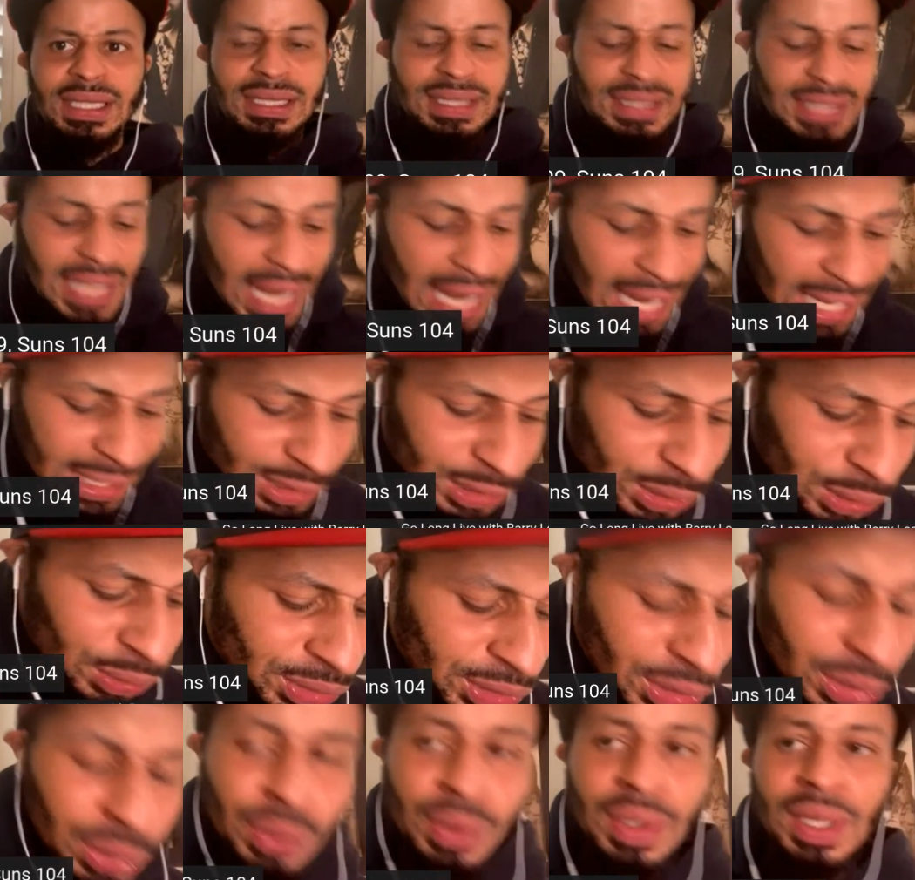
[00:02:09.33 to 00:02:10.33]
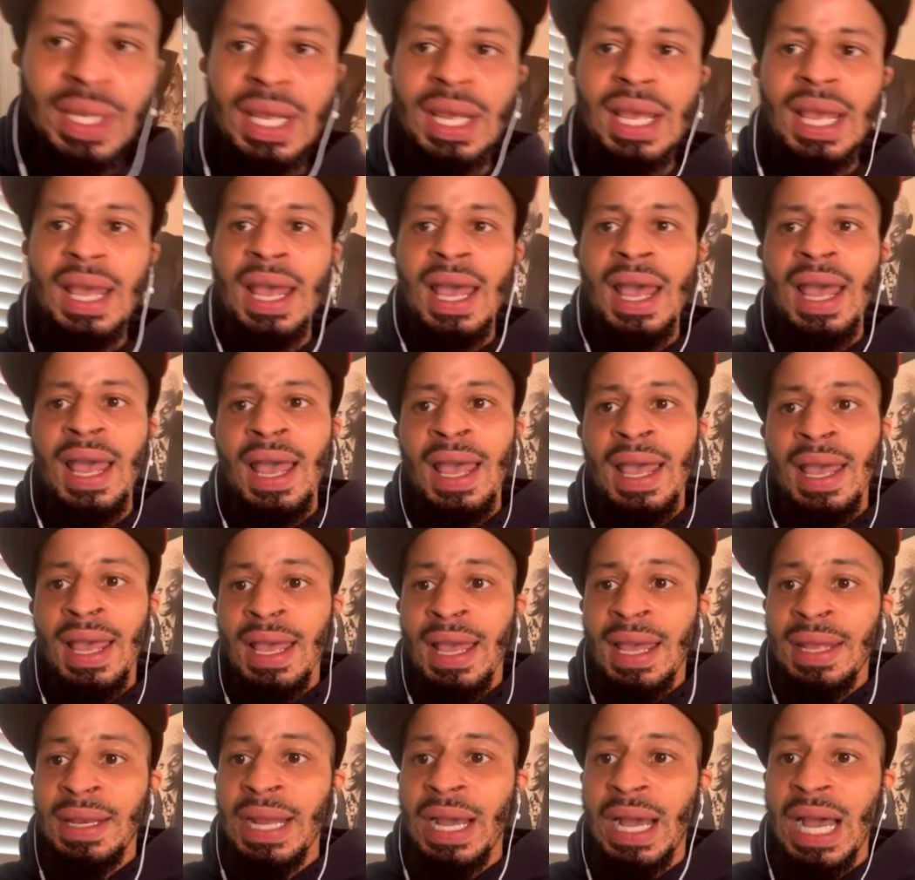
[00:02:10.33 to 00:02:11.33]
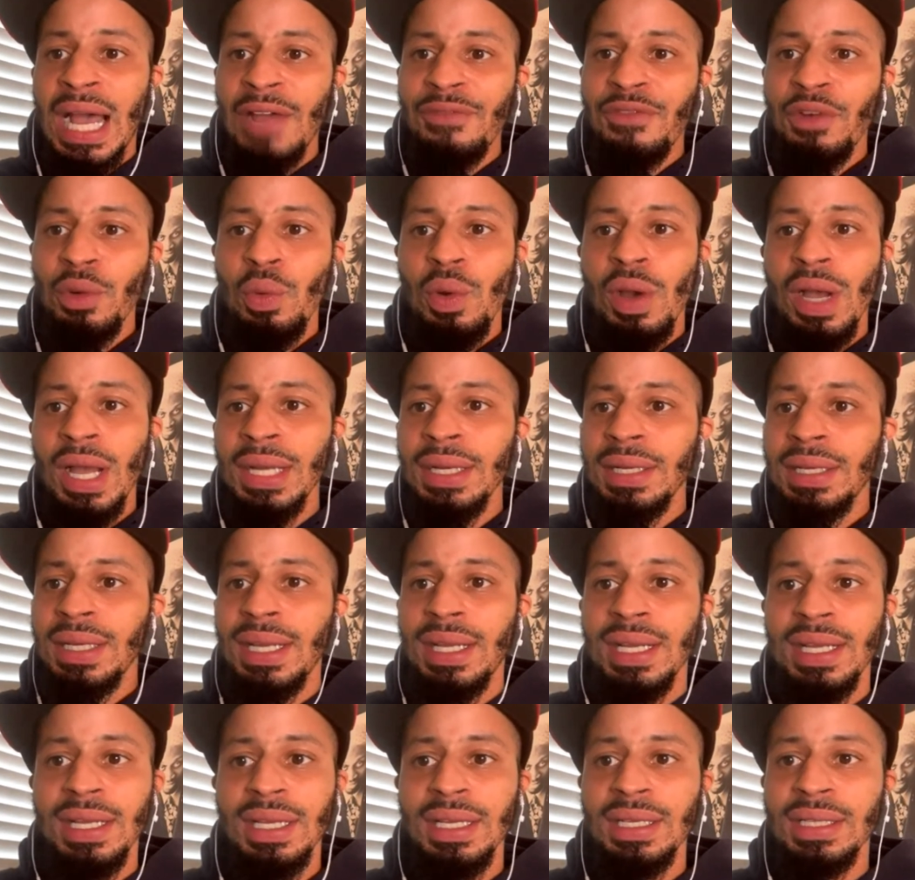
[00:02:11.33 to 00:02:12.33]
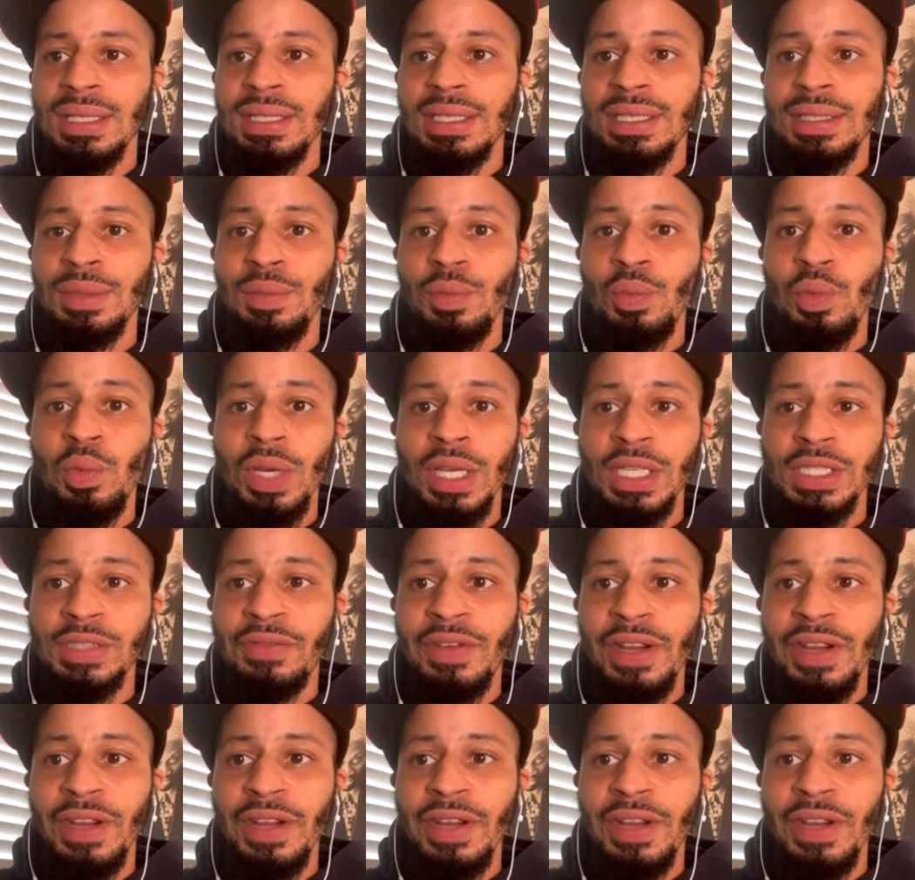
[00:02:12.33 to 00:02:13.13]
is tied 2-2. Now, I, for one, was